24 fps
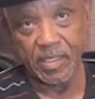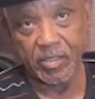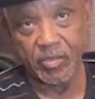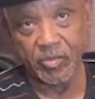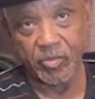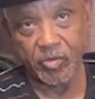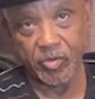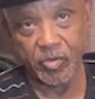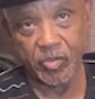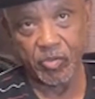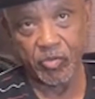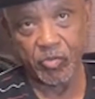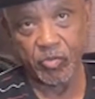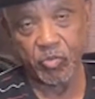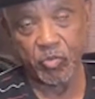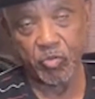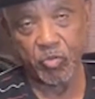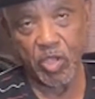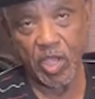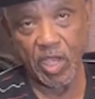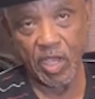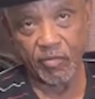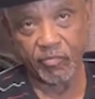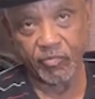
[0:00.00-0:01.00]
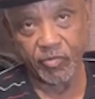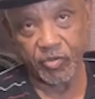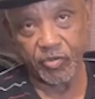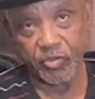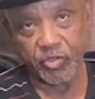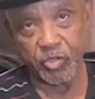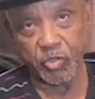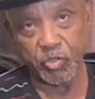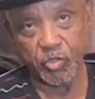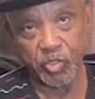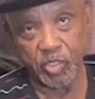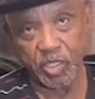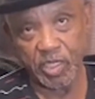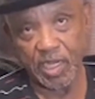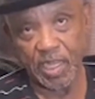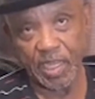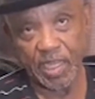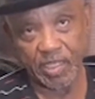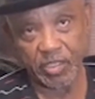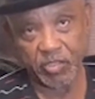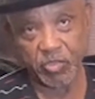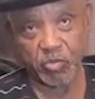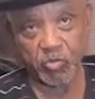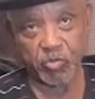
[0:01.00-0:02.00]
You know, you have to do it
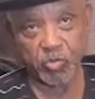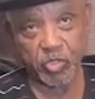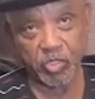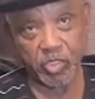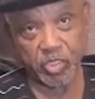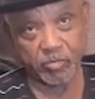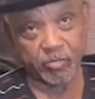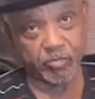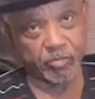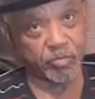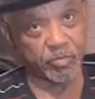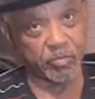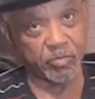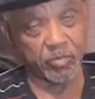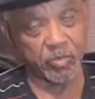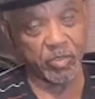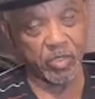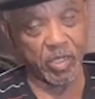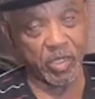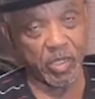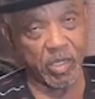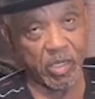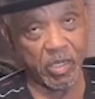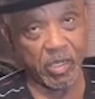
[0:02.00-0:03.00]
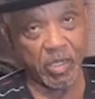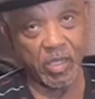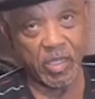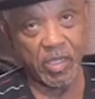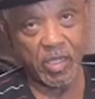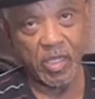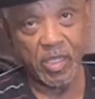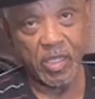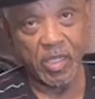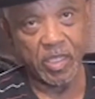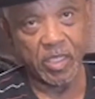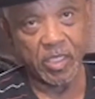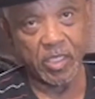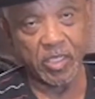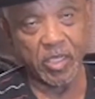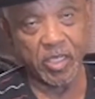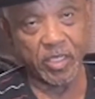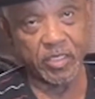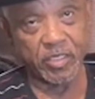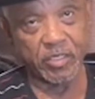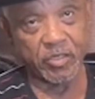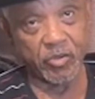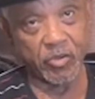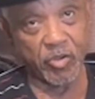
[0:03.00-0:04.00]
like you
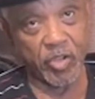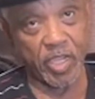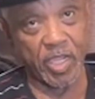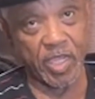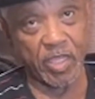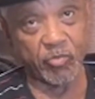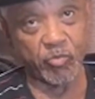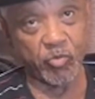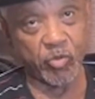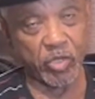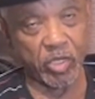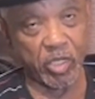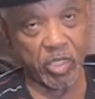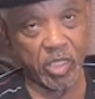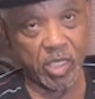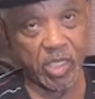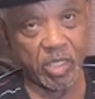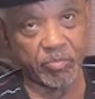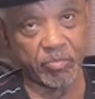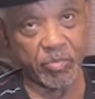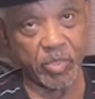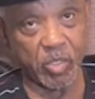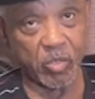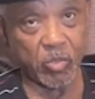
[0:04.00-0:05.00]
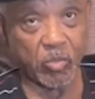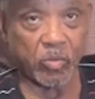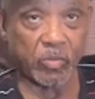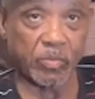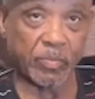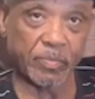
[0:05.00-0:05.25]
cutting the grass with a lawnmower.